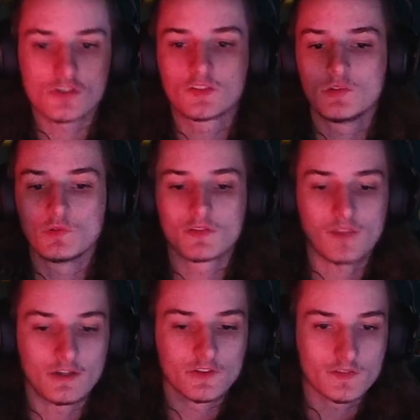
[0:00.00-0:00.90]
just use
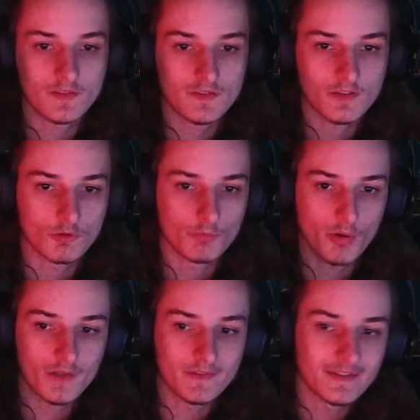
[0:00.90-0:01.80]
1,600
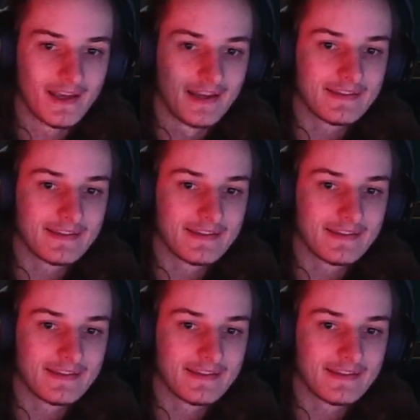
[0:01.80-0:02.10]
points,